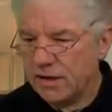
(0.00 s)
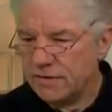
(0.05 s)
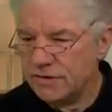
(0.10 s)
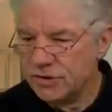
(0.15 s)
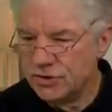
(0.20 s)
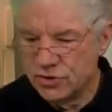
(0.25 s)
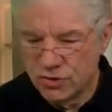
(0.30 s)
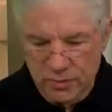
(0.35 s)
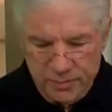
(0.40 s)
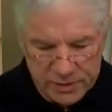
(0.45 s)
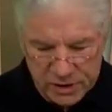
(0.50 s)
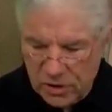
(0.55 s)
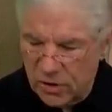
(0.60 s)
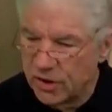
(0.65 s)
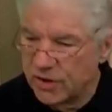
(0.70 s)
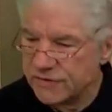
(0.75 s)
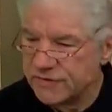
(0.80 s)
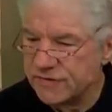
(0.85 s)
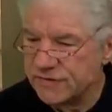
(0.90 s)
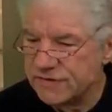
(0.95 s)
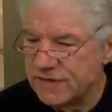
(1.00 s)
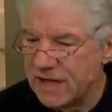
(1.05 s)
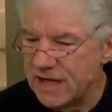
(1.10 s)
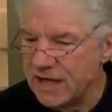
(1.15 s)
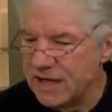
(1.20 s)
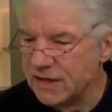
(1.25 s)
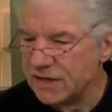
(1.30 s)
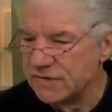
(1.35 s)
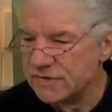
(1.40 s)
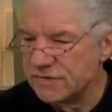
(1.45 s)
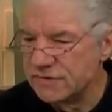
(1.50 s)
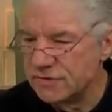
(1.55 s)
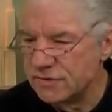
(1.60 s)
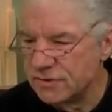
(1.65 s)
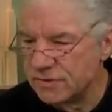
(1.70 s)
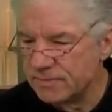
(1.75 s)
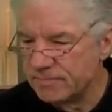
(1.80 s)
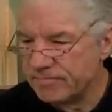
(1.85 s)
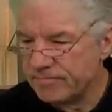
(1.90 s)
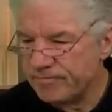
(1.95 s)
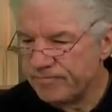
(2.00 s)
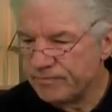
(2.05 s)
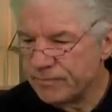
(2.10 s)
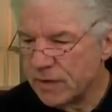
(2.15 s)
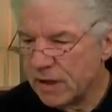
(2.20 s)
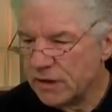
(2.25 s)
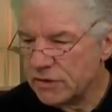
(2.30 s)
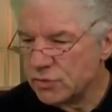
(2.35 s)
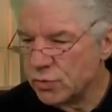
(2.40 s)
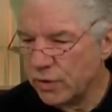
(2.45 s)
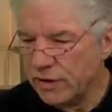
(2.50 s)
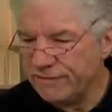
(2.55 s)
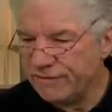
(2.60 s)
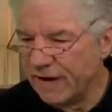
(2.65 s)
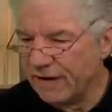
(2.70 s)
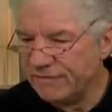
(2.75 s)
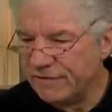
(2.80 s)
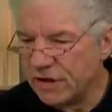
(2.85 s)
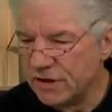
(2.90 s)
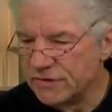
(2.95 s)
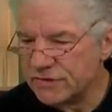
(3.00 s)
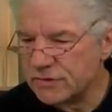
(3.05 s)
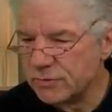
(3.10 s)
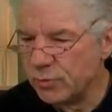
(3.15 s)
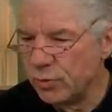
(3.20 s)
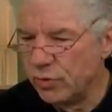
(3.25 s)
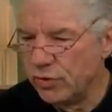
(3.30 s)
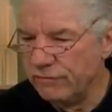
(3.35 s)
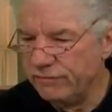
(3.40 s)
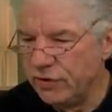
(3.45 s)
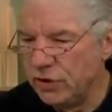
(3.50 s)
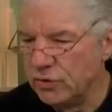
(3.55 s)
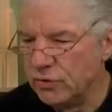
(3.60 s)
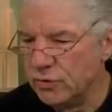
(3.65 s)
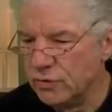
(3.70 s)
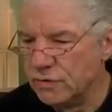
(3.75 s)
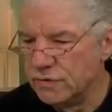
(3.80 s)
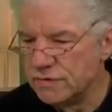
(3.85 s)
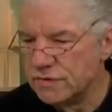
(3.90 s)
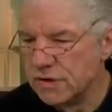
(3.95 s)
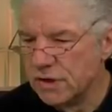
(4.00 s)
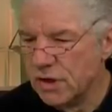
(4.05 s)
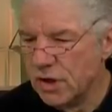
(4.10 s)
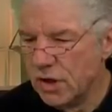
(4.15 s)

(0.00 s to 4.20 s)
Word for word: The Germ That Causes Cancer, twenty-five customer reviews,